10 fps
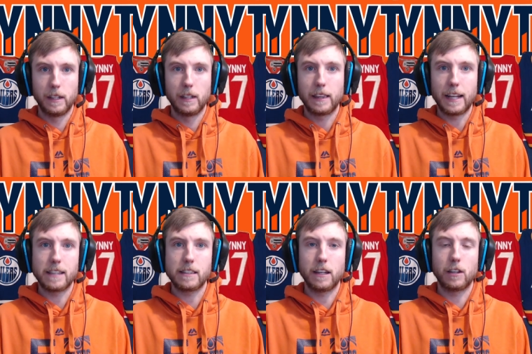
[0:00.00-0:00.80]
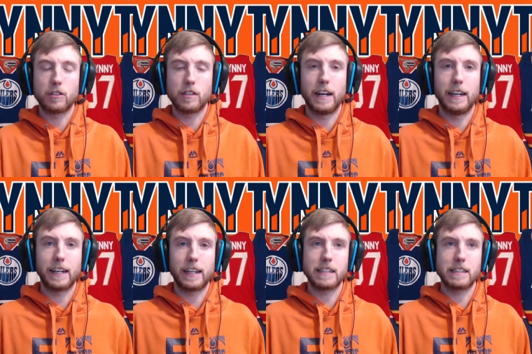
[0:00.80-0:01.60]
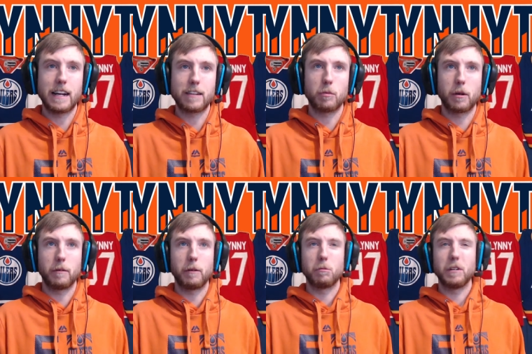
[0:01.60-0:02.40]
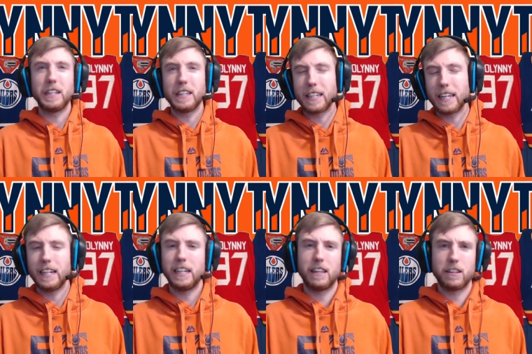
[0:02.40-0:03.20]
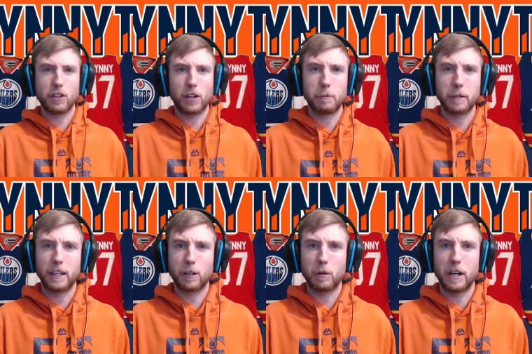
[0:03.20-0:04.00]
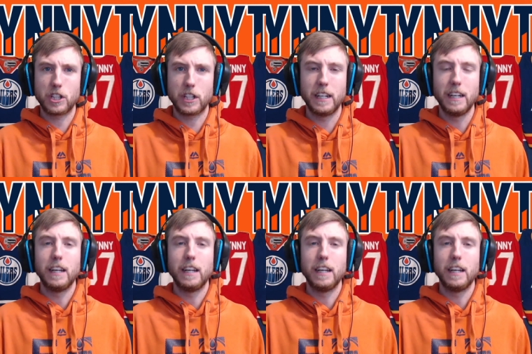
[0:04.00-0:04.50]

That's the other side. And I guess that's where we really get into this complicated question.